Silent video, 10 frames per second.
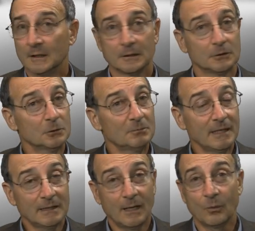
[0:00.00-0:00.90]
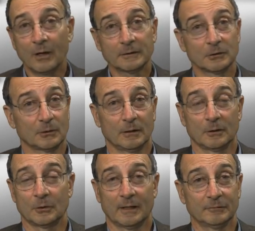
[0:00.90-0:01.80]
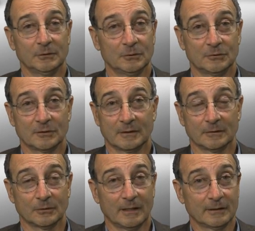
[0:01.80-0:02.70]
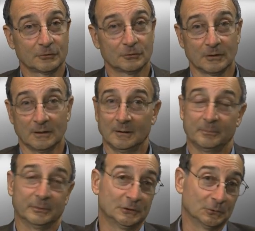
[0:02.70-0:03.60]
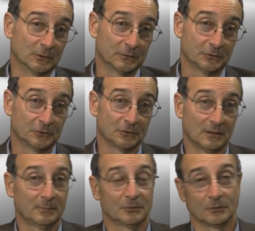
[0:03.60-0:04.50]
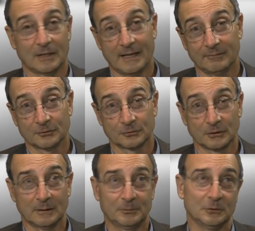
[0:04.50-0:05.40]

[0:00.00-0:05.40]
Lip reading: You may not want your aircraft used on a grass strip or shorter strips or gravel strips.